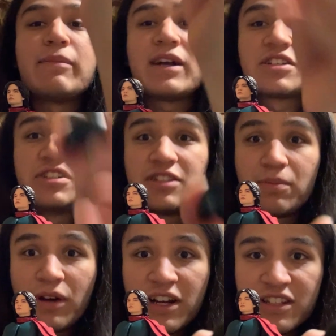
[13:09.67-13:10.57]
actually
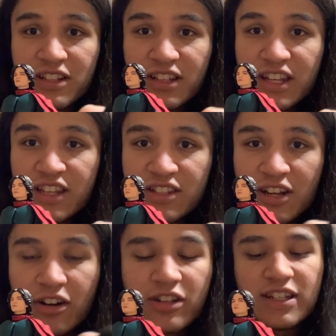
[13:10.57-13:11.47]
surprised that it is
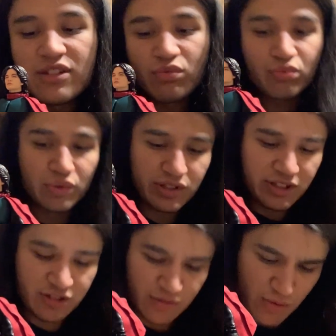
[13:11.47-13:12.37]
there, because that's really
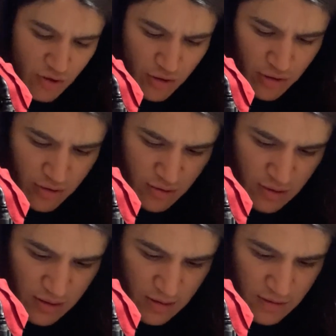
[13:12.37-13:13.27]
small.
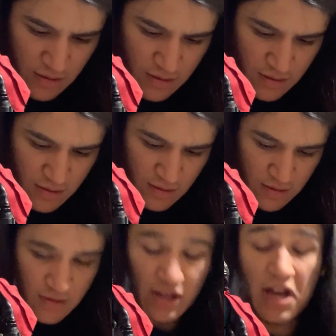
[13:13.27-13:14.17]

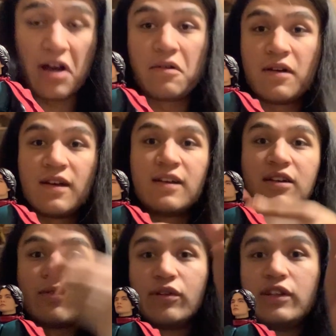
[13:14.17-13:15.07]
Yeah,
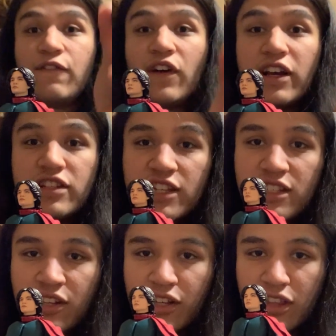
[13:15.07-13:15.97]
really fine
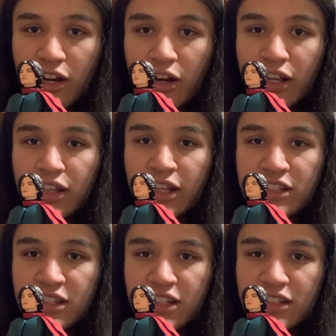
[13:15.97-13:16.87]
detailing there. And then that's
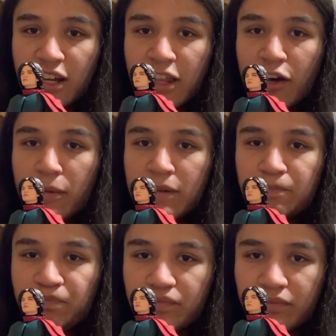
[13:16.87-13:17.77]
the inside of the helmet.
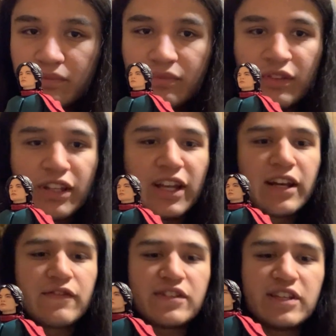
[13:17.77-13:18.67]
You can
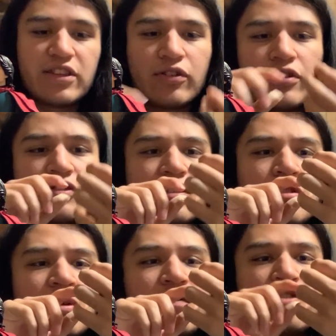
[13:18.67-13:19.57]
kind of see there's a little
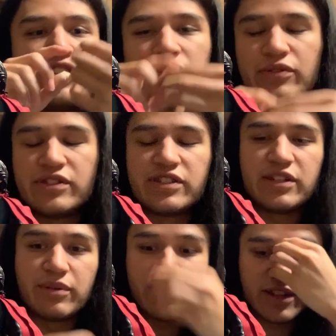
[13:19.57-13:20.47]
bit of translucency
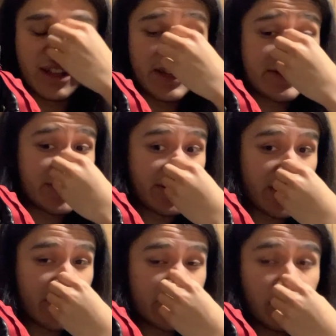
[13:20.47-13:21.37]
within the lenses
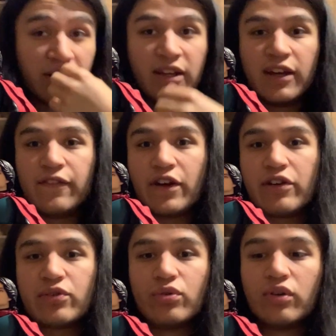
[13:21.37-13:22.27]
there. So very
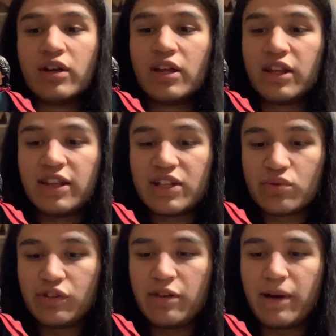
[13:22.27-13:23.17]
cool. That's
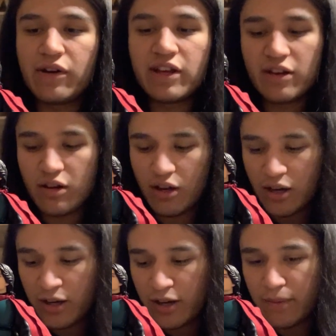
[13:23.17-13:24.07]
really about it.
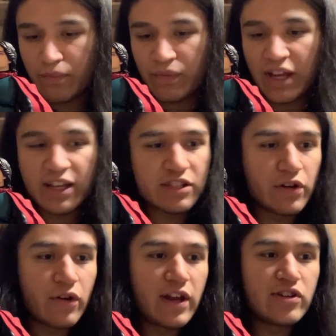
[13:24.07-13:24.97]
I guess I'll
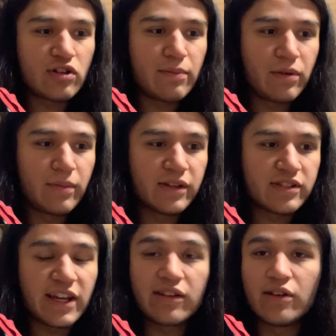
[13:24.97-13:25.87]
go ahead and try and put him on the
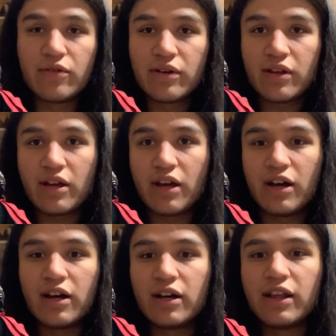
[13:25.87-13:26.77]
Cyclone.
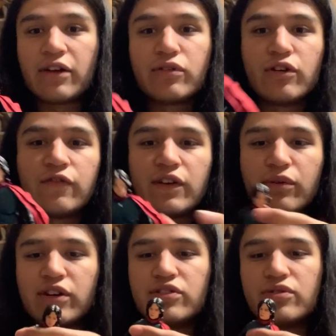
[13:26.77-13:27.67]
I don't know if I
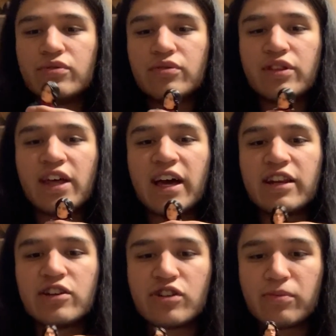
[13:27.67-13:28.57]
want to do that in
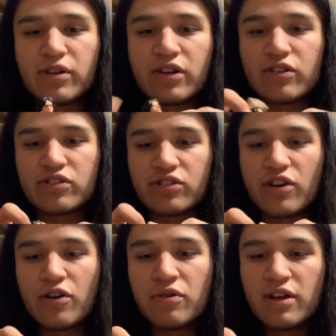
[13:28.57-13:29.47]
a jump cut or just
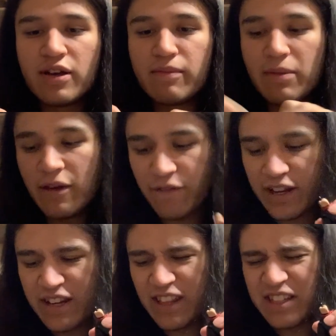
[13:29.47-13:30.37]
go. Maybe if I
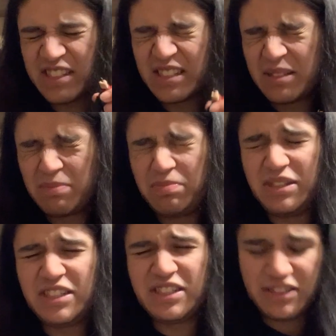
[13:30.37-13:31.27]
can like
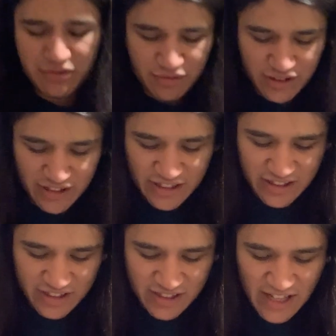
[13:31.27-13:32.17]
speed run
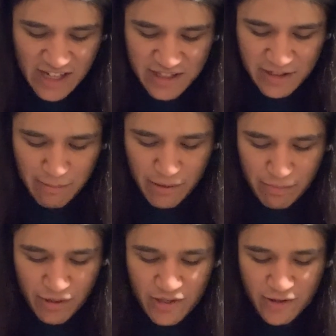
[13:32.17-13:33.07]
it, accidentally put
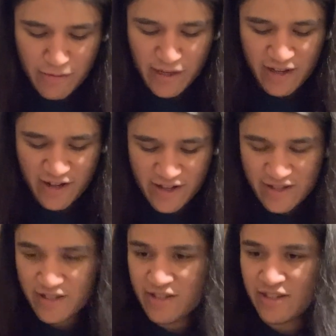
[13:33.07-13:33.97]
pressure on my cut.